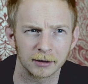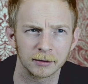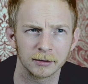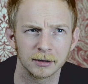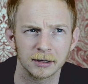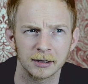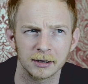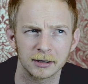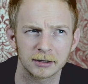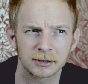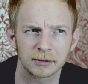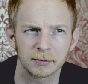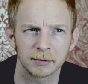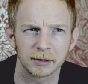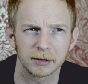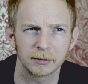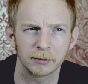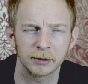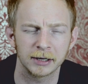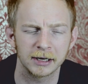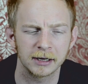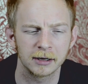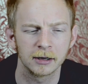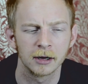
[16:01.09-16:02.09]
well, it's a bit
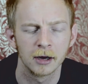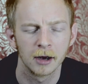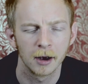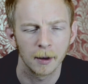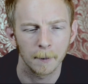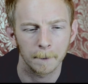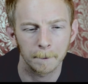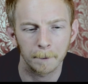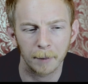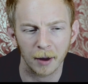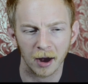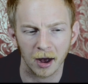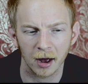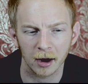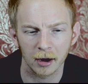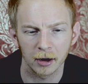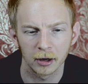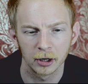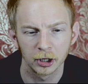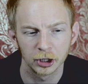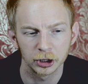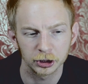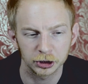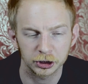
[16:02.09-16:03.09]
weird,
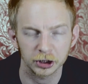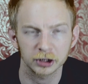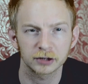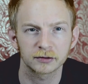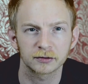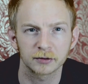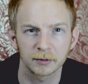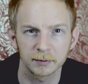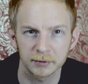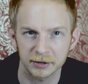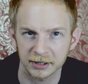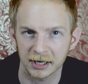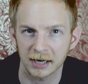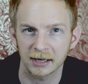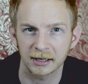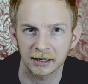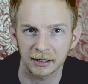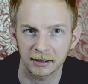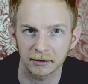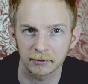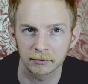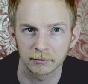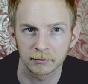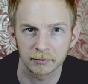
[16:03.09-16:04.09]
but just from
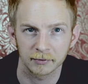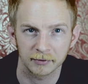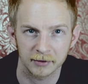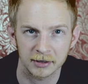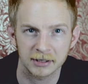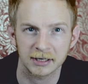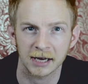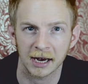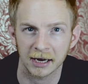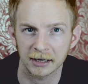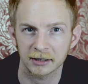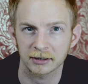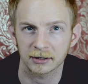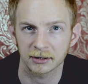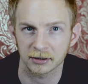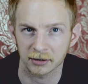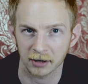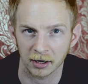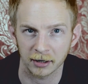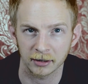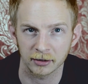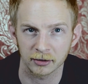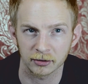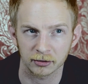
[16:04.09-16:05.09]
sending the text as
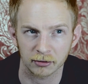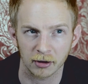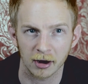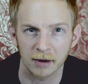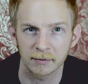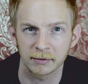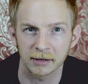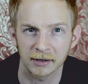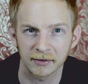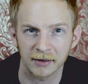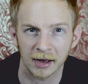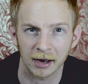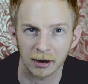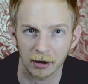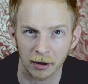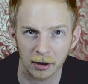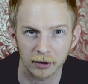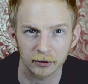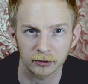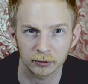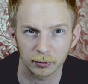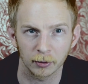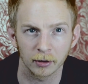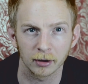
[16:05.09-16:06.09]
I described it, that
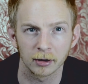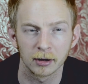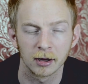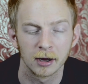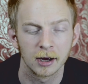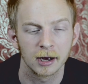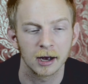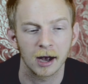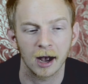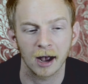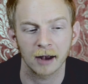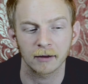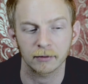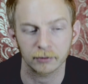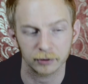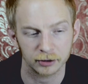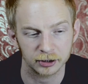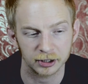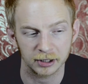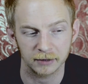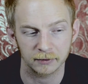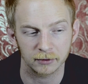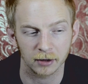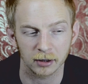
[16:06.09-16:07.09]
last one, I've
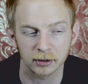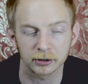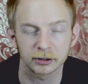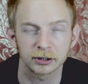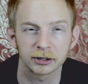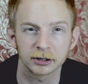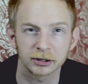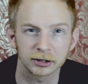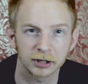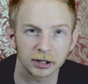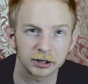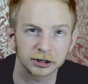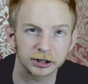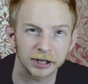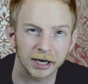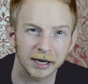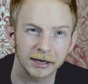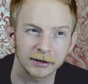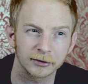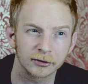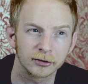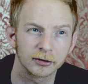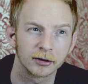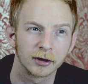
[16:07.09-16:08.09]
received answers such
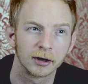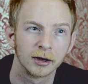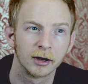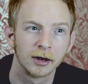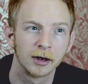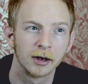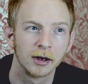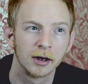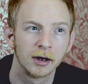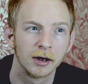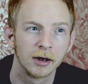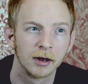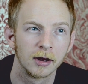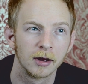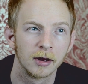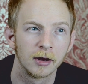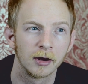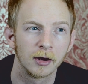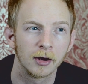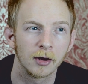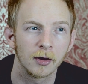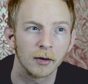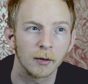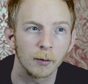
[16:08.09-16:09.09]
as,
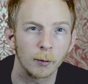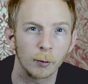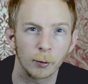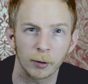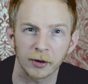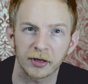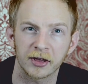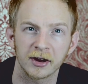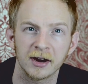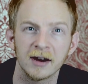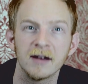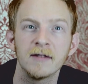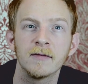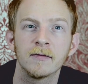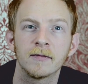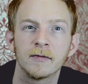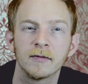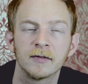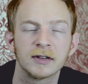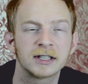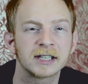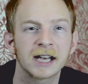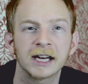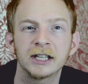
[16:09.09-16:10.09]
with an
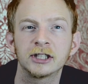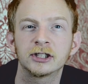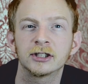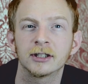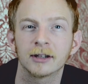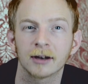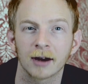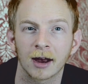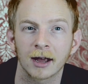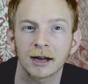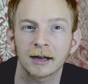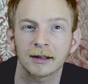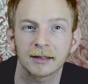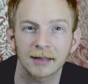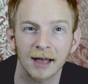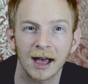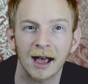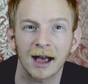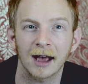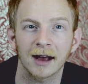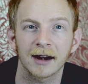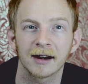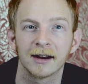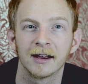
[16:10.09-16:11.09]
invitation like
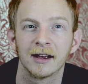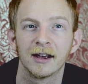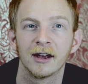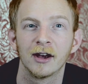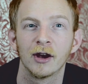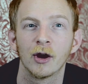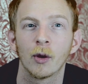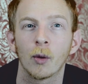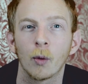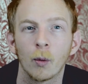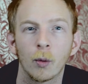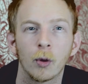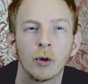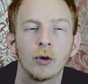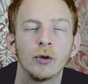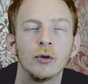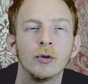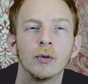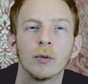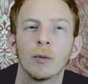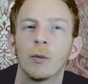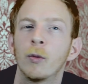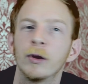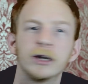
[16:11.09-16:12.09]
that,
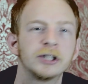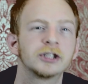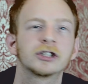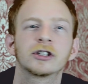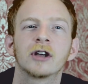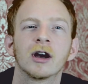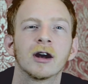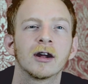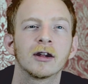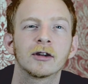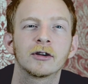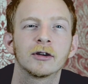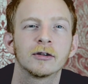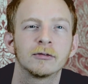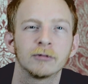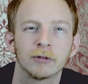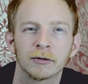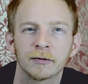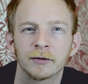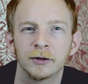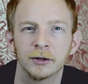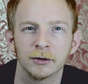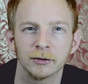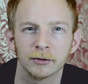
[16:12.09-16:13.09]
which girl could
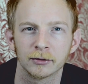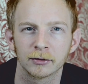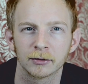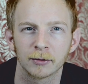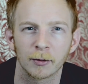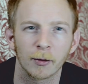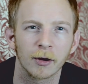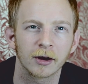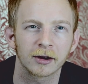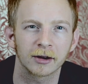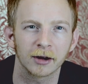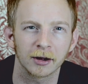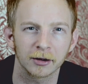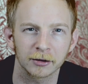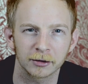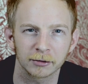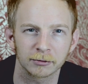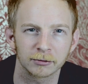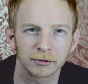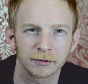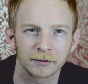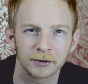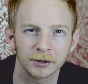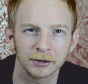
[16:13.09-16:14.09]
refuse? What girl
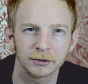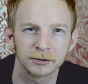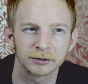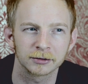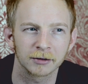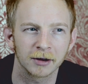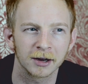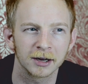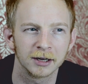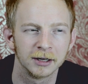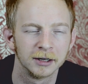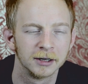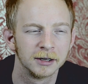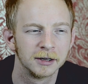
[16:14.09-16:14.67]
could refuse, right?